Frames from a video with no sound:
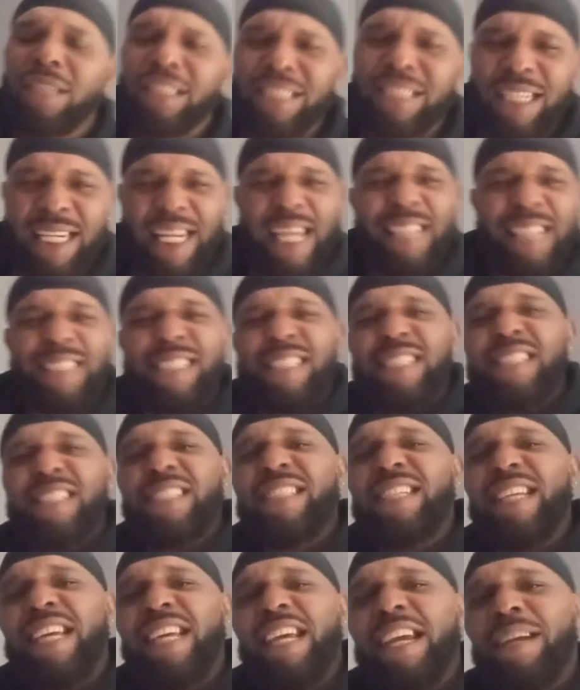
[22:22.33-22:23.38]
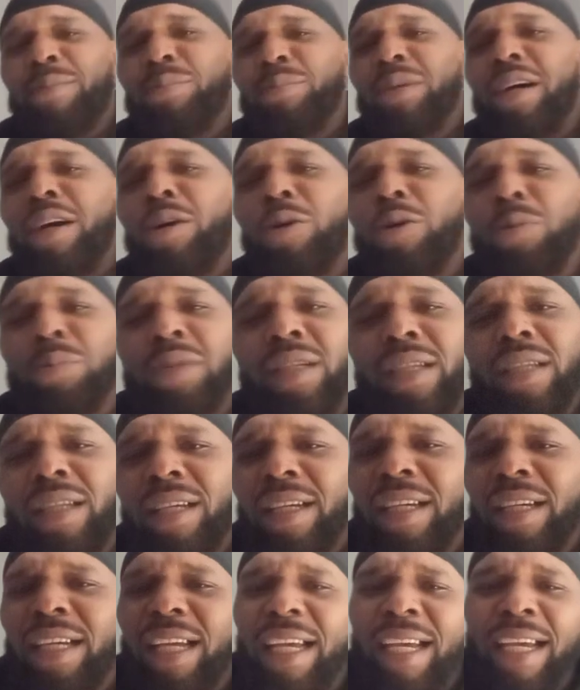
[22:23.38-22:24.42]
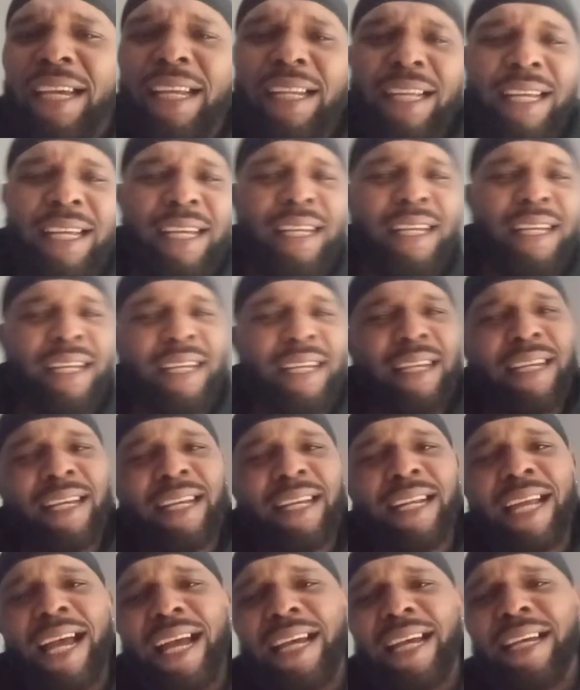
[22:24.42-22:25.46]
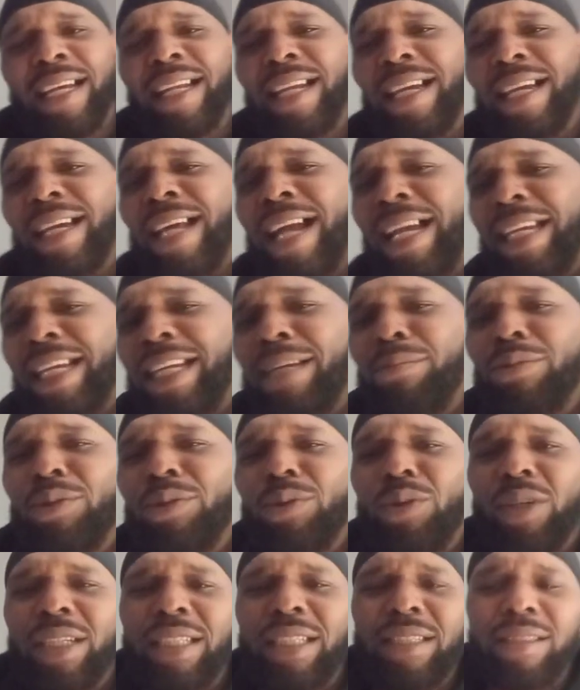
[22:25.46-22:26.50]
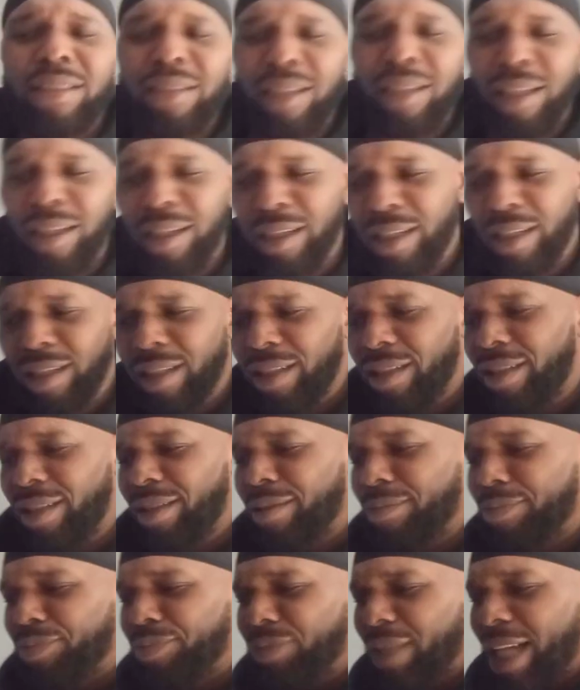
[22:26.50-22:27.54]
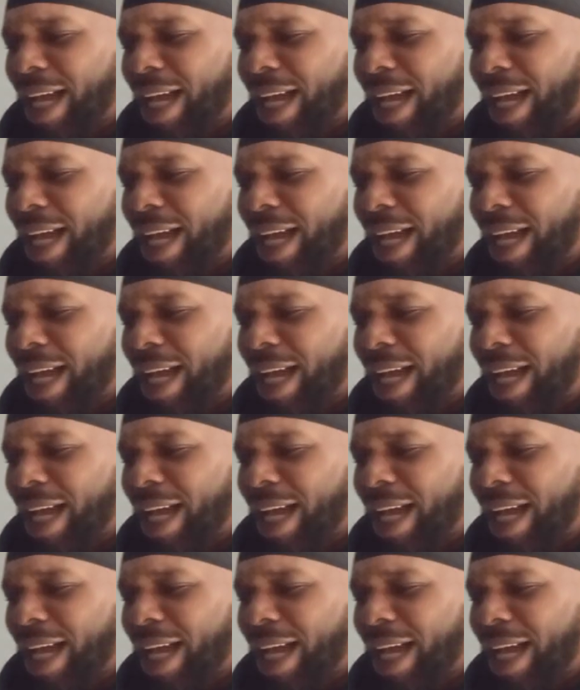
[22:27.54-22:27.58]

Because I got this stigma on me, and and and, and, I, and I keep doing this, uh, uh,